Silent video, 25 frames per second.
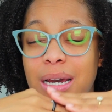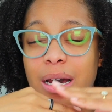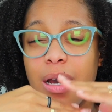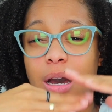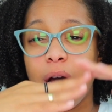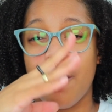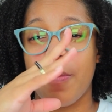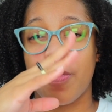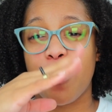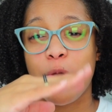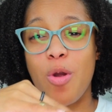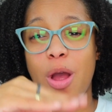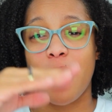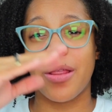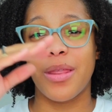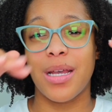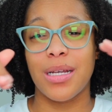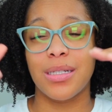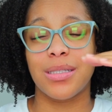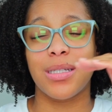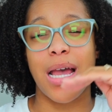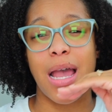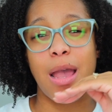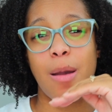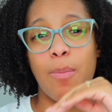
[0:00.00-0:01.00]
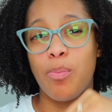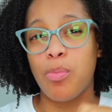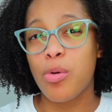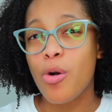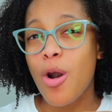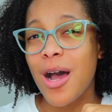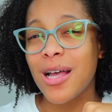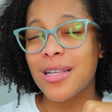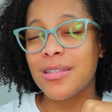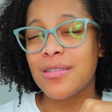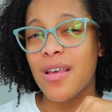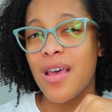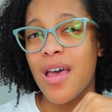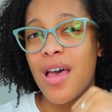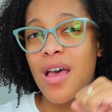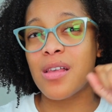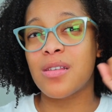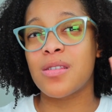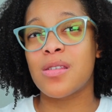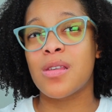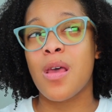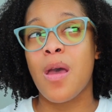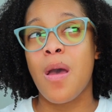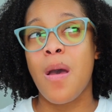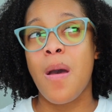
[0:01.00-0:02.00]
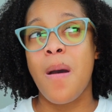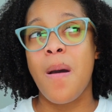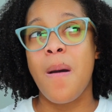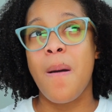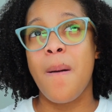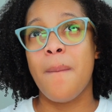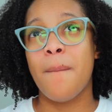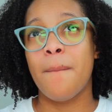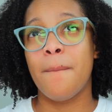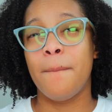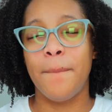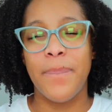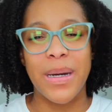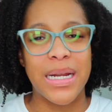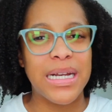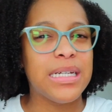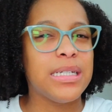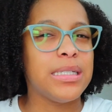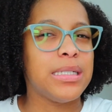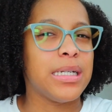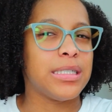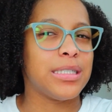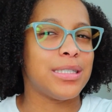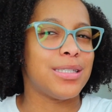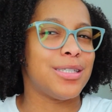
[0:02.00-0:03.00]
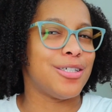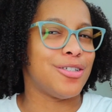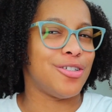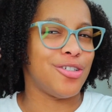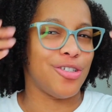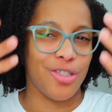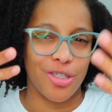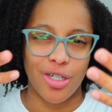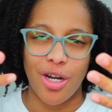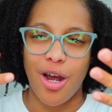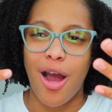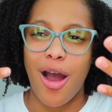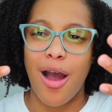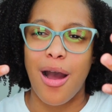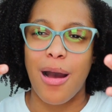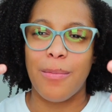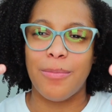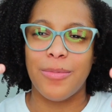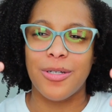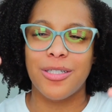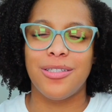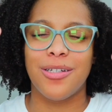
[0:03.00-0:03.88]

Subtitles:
throughout the entire process, but it does the job.